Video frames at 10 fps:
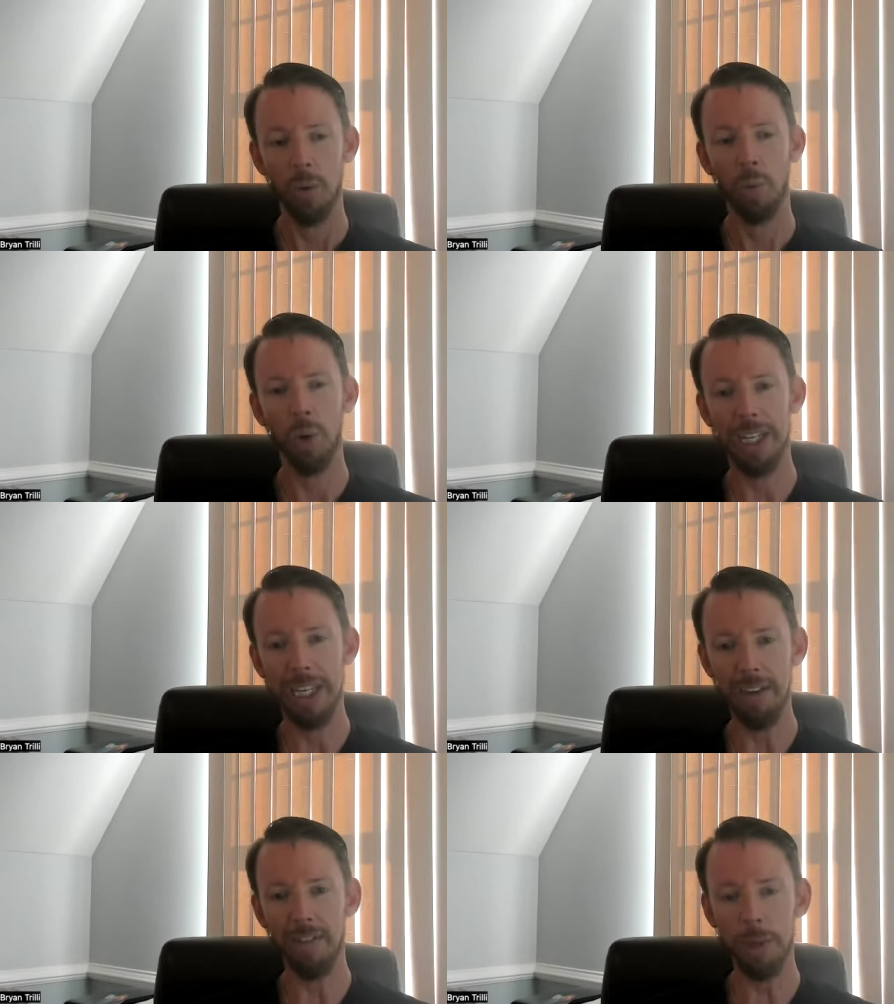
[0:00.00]
would
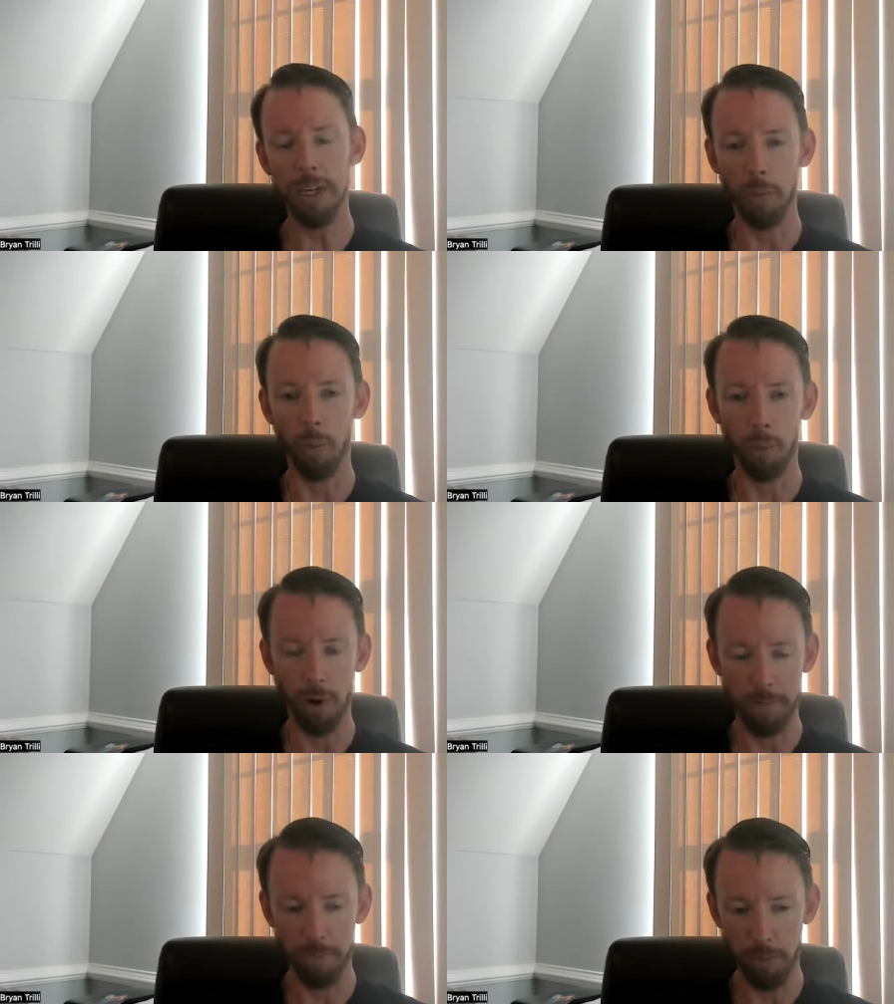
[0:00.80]
give me a,
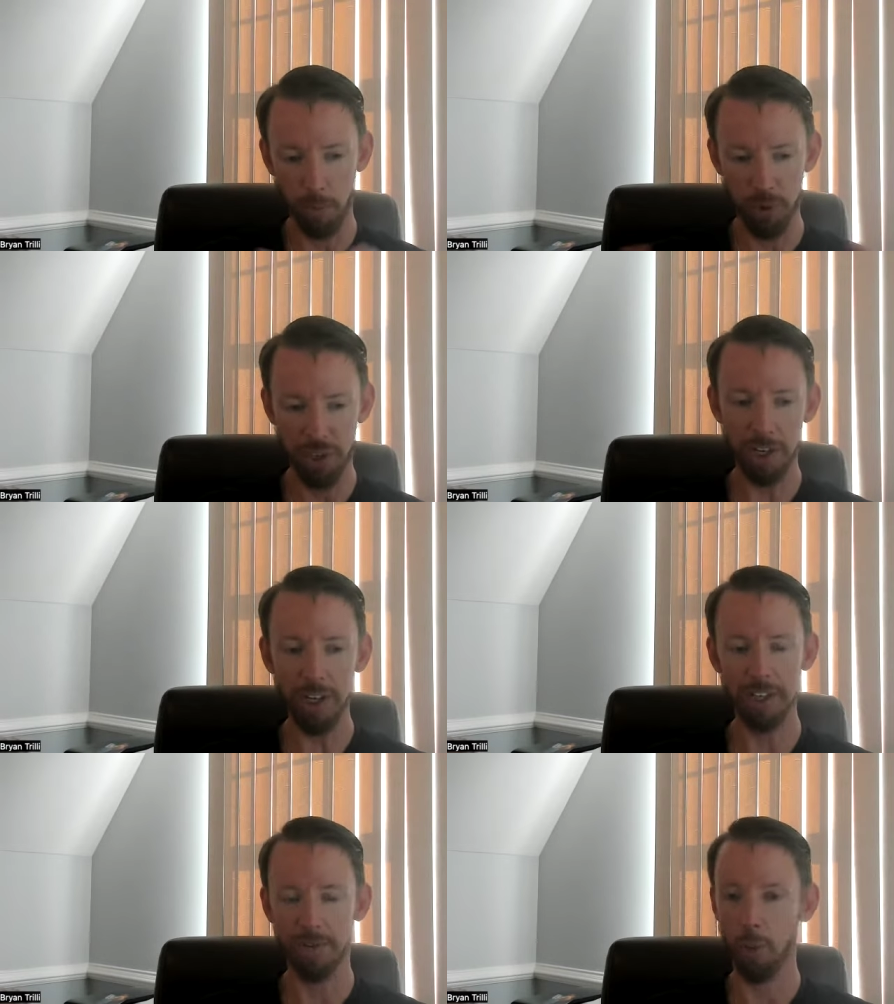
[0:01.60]
a
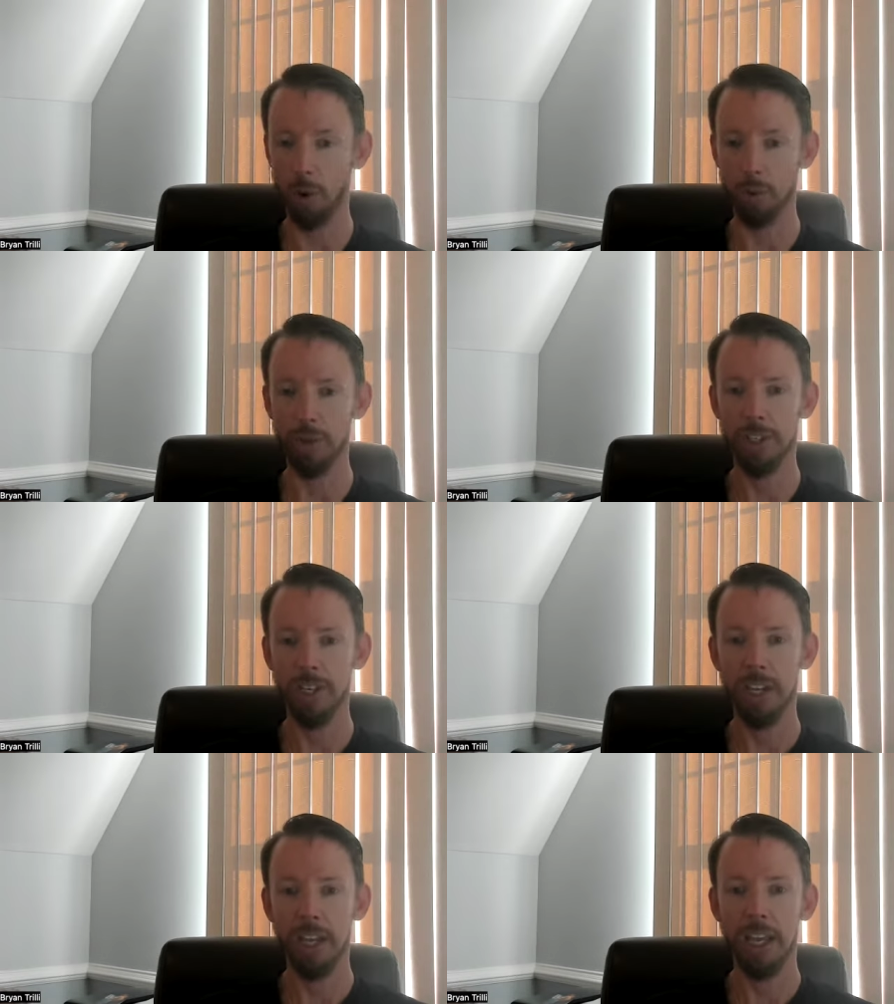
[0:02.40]
series of quotes